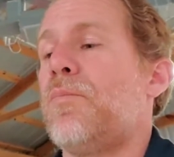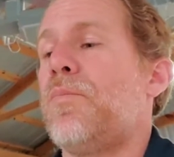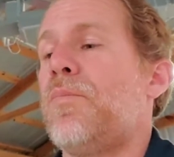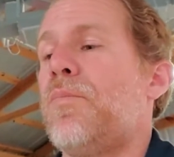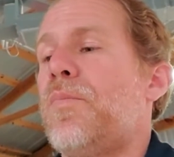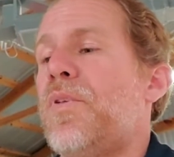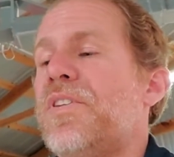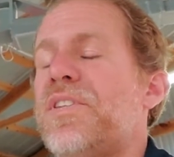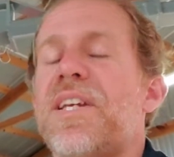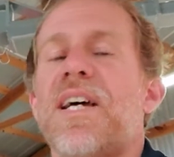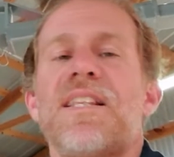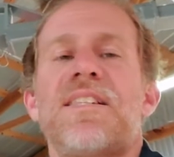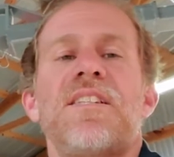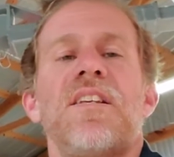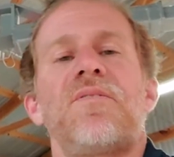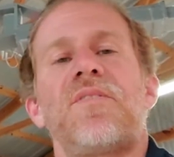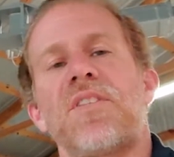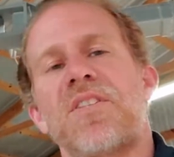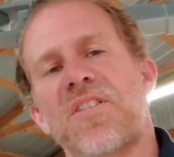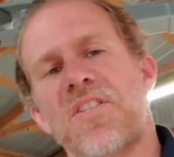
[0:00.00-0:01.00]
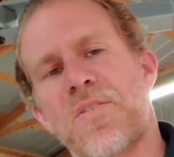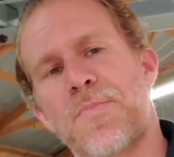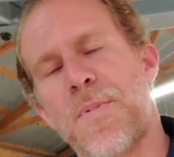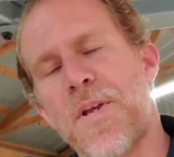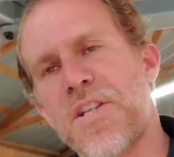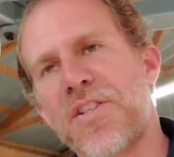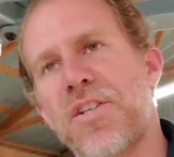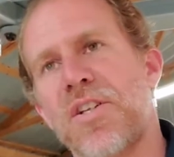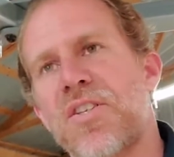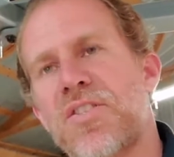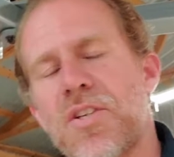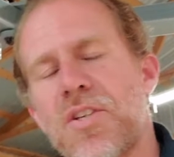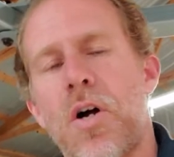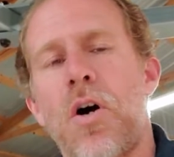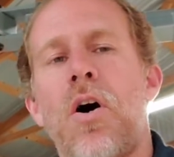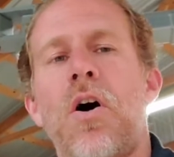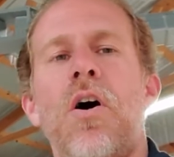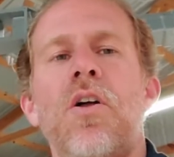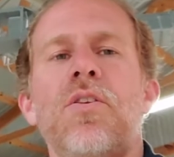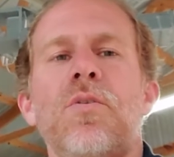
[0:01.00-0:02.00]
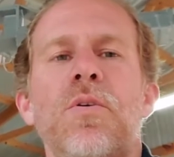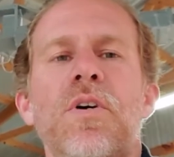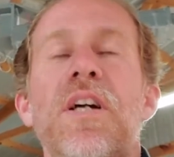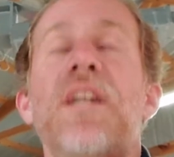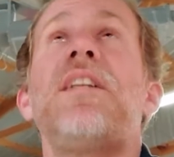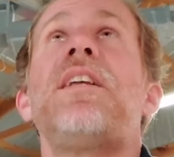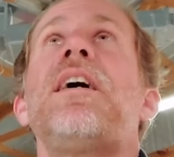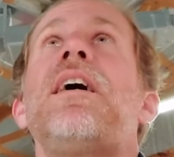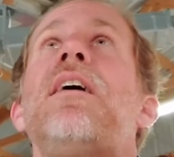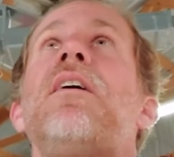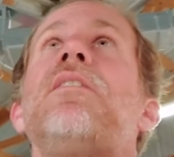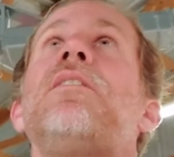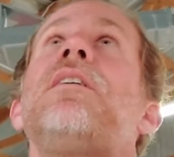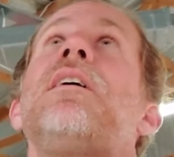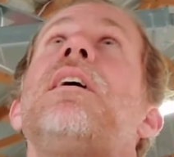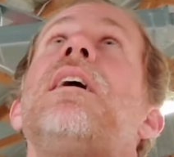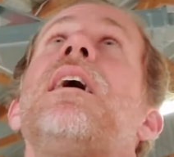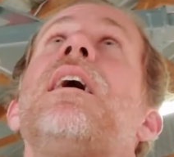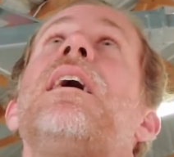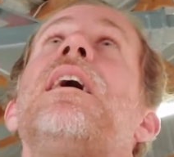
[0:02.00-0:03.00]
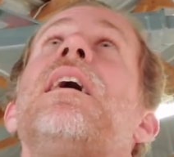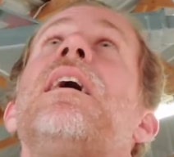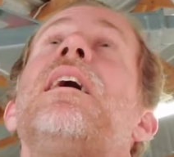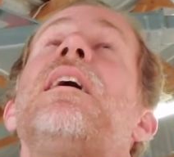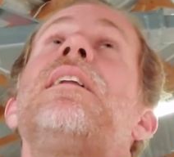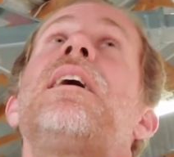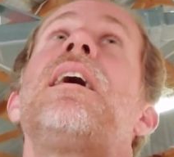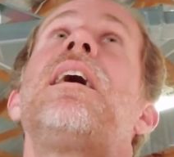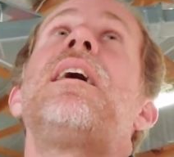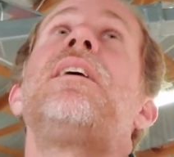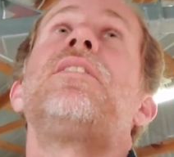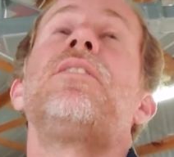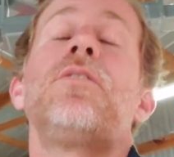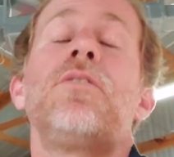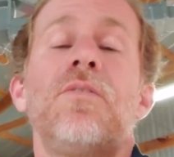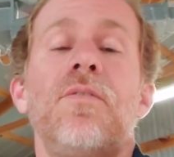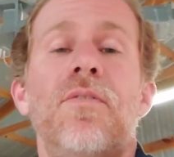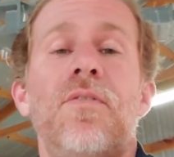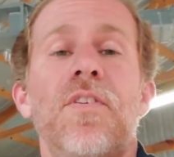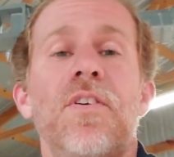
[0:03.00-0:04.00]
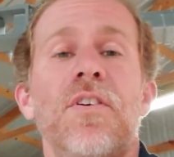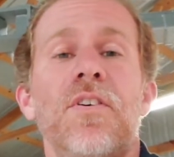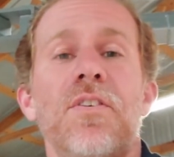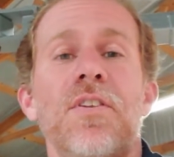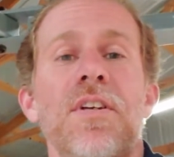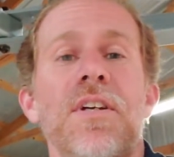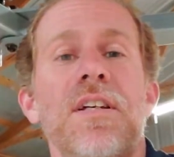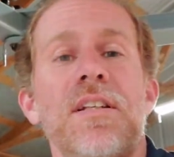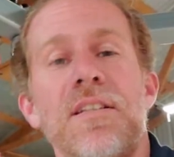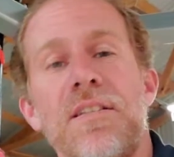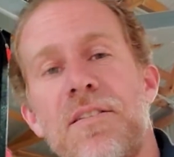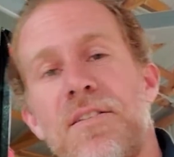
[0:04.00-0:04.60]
but that's if the suspension is all the way down, and I don't feel that